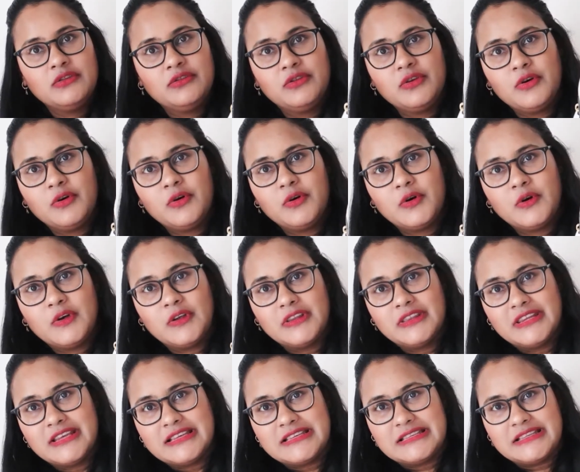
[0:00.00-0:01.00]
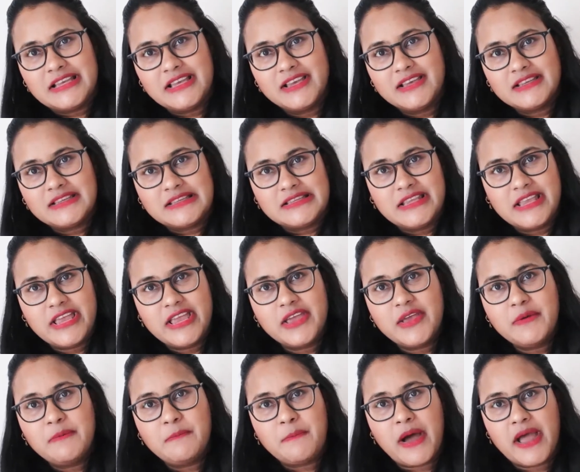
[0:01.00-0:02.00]
So this is
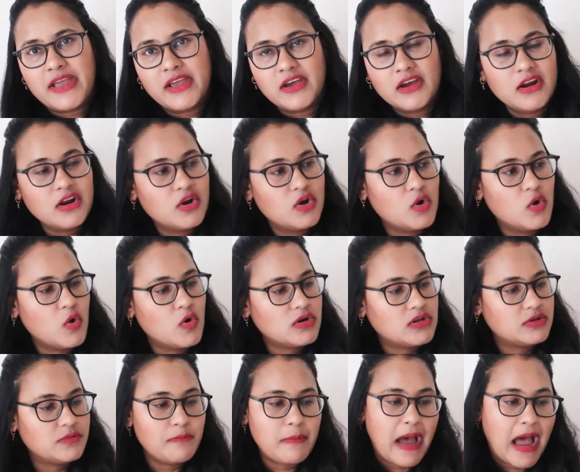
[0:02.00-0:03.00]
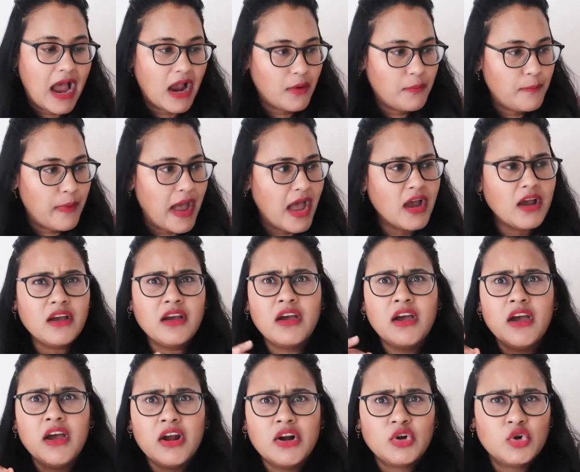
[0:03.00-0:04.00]
the Michael Kors backpack.
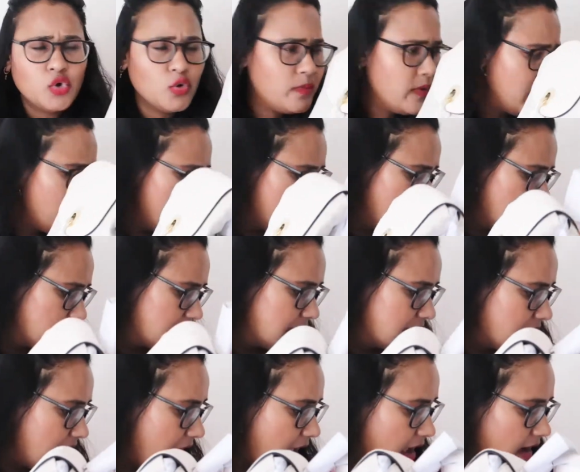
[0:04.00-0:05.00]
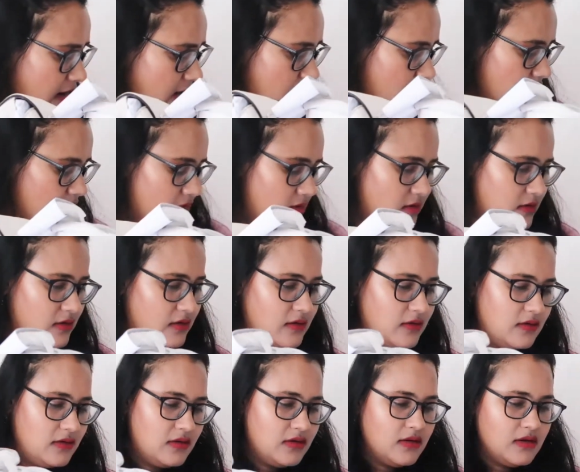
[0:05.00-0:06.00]
To be exact,
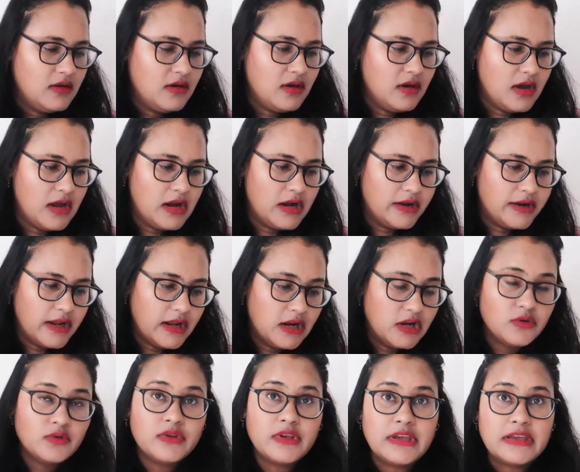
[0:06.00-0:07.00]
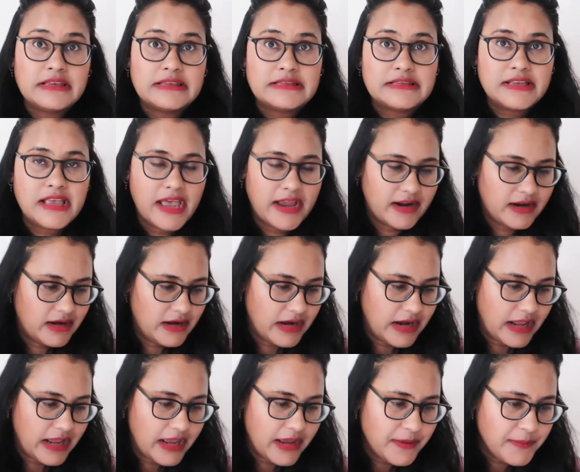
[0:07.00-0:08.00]
I'll tell you the exact
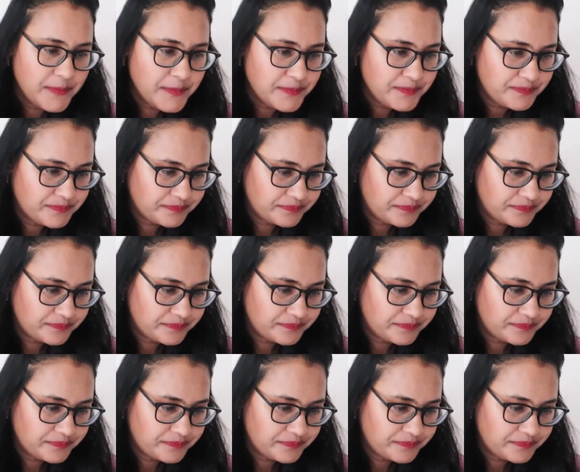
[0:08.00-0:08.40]
name.